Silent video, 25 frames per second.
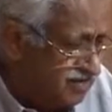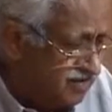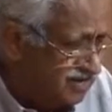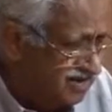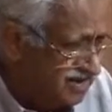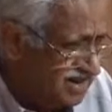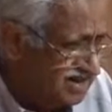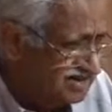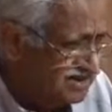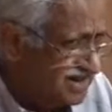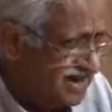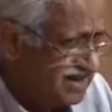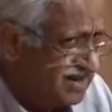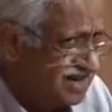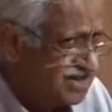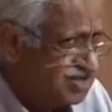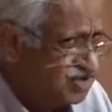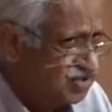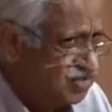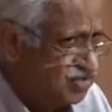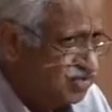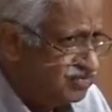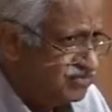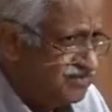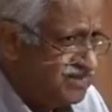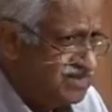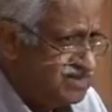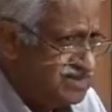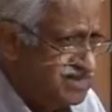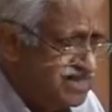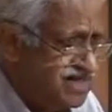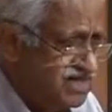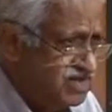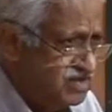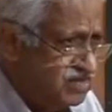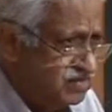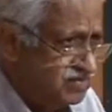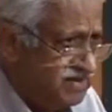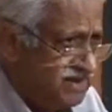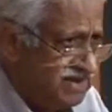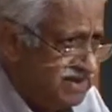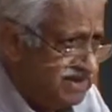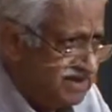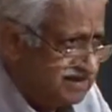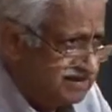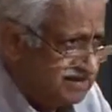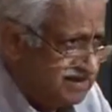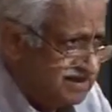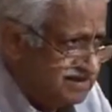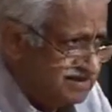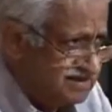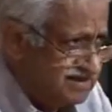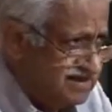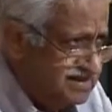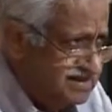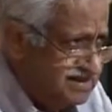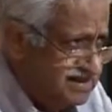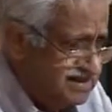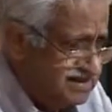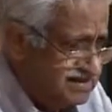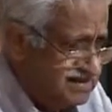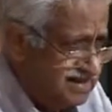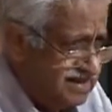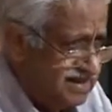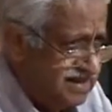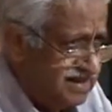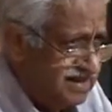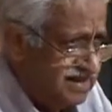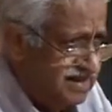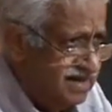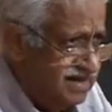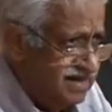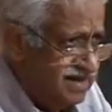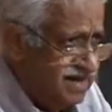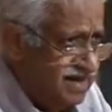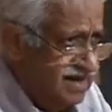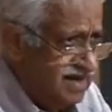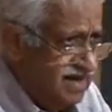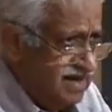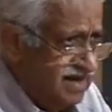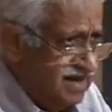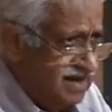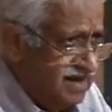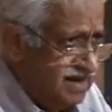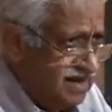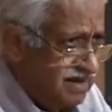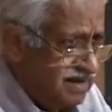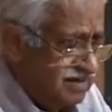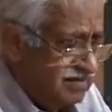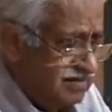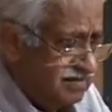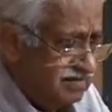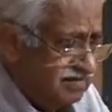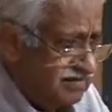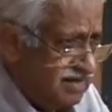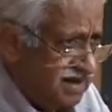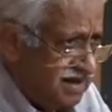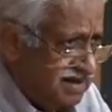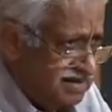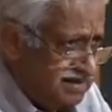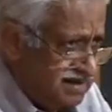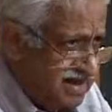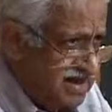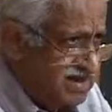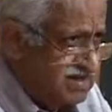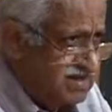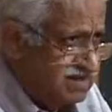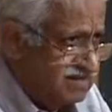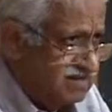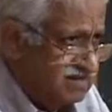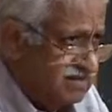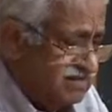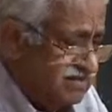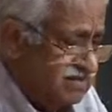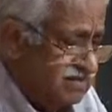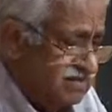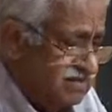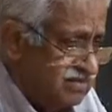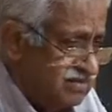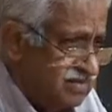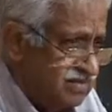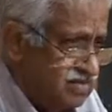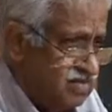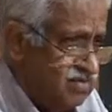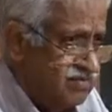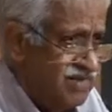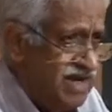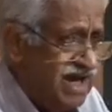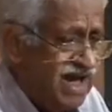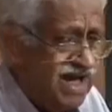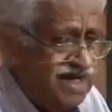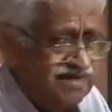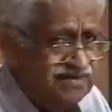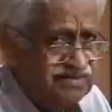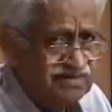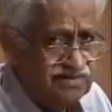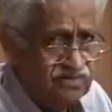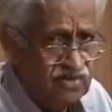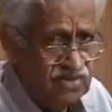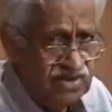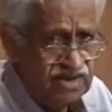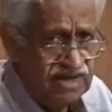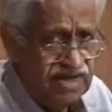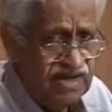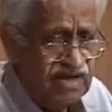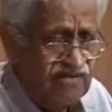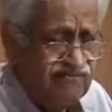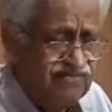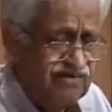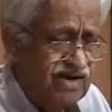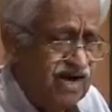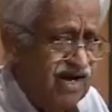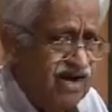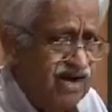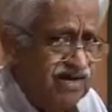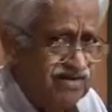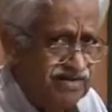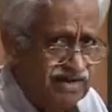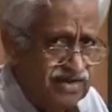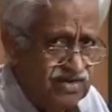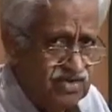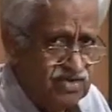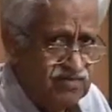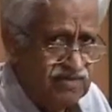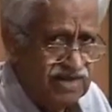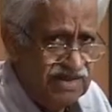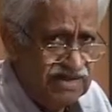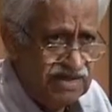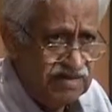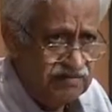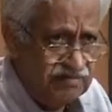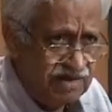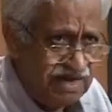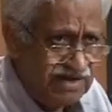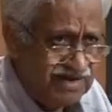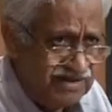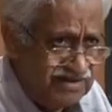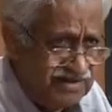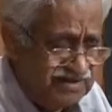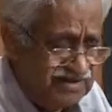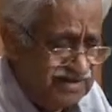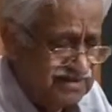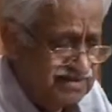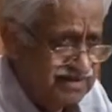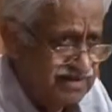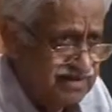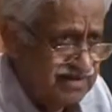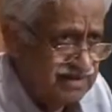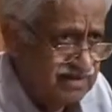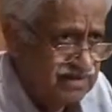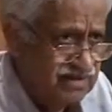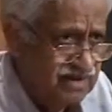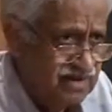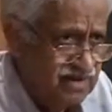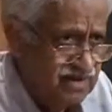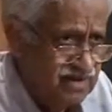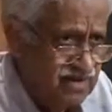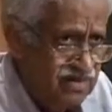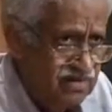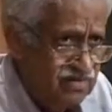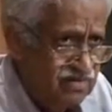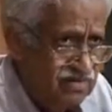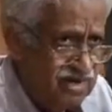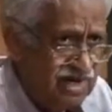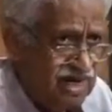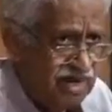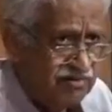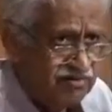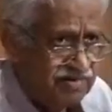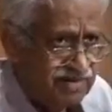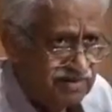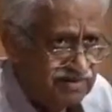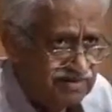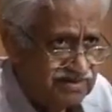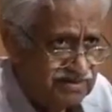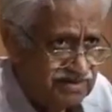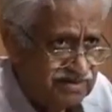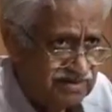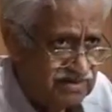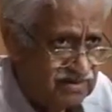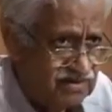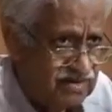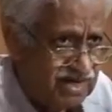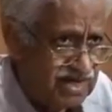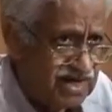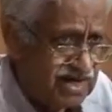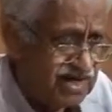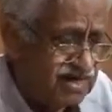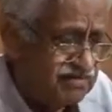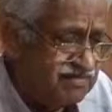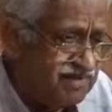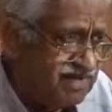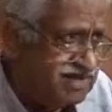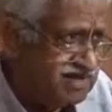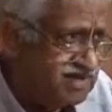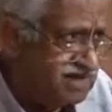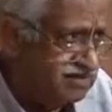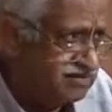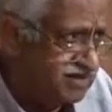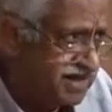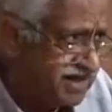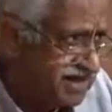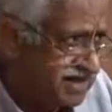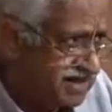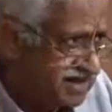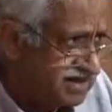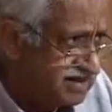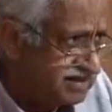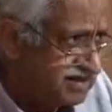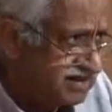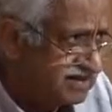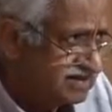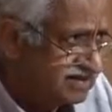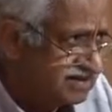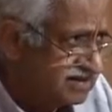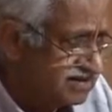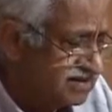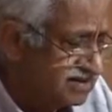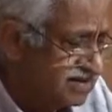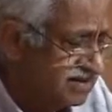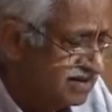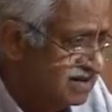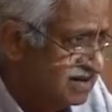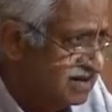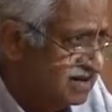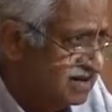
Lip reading: So these are issues which need to be discussed in detail. And then you may ask, okay, after all that you may keep on discussing, what happens? You are not a major player in this.